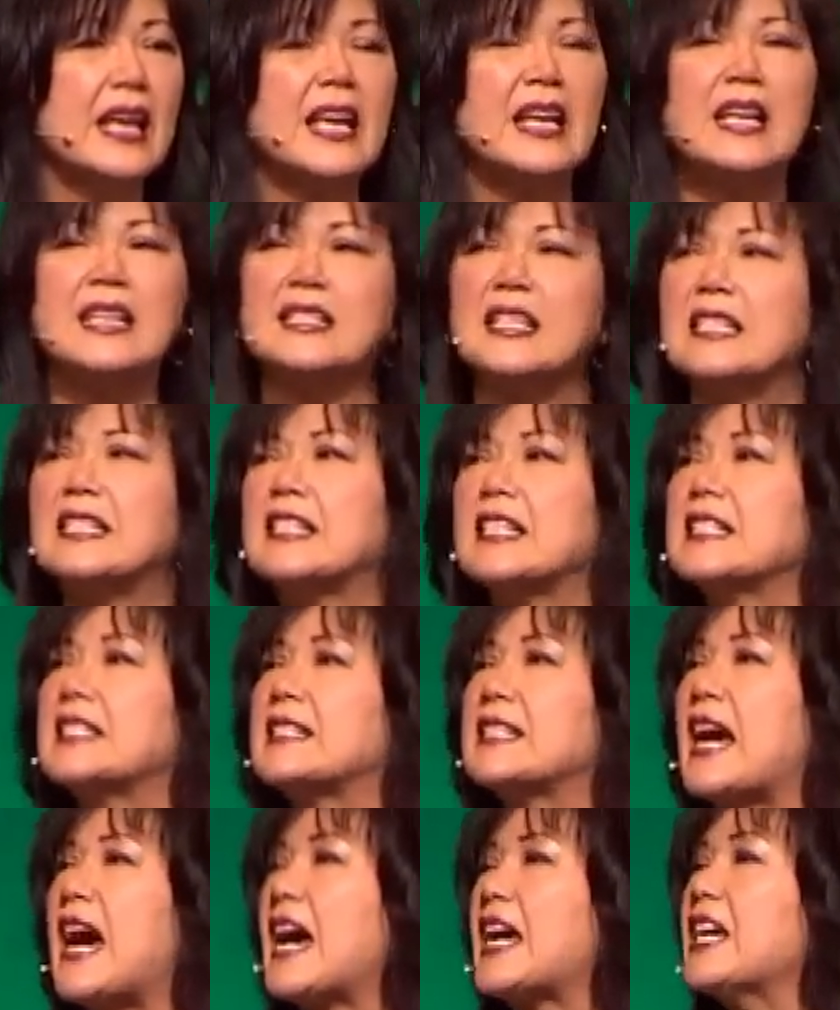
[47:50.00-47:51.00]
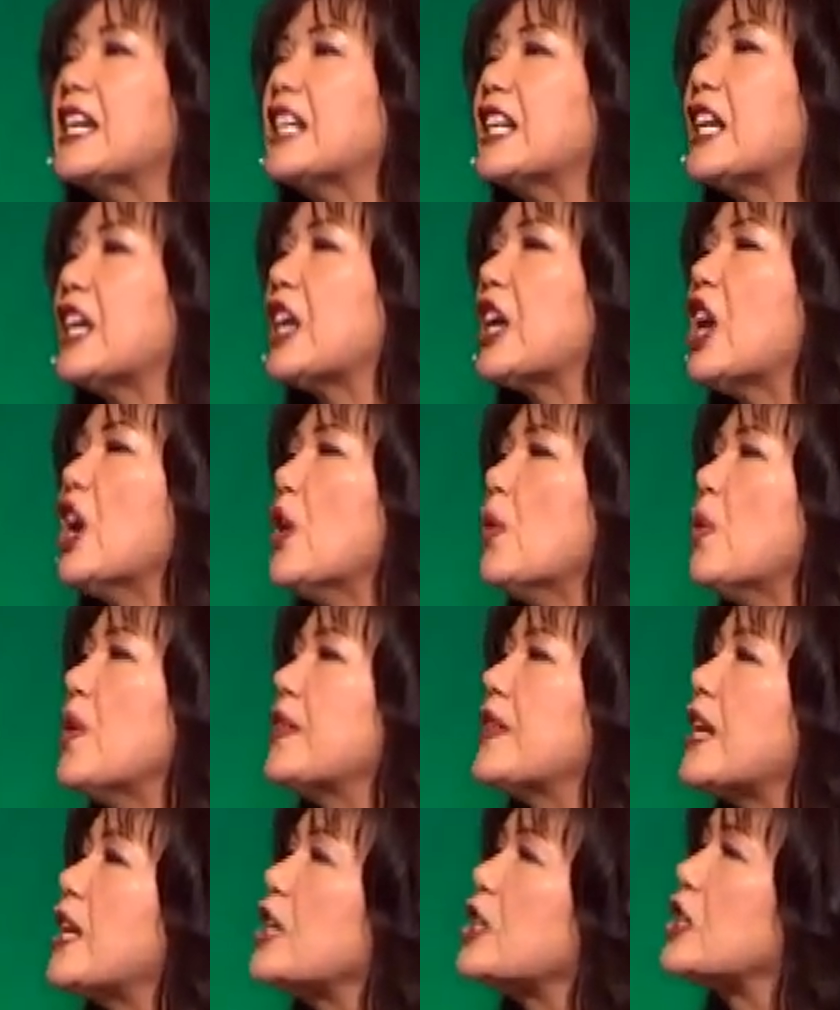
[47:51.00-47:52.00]
It is a society
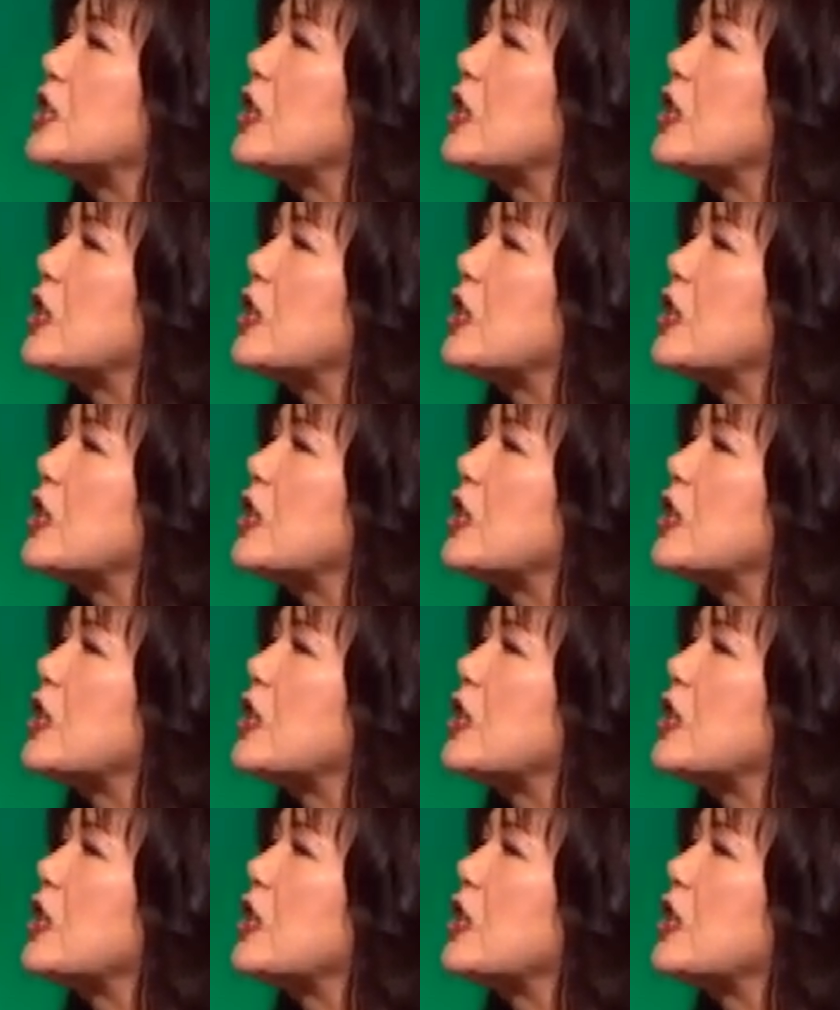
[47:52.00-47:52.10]
where there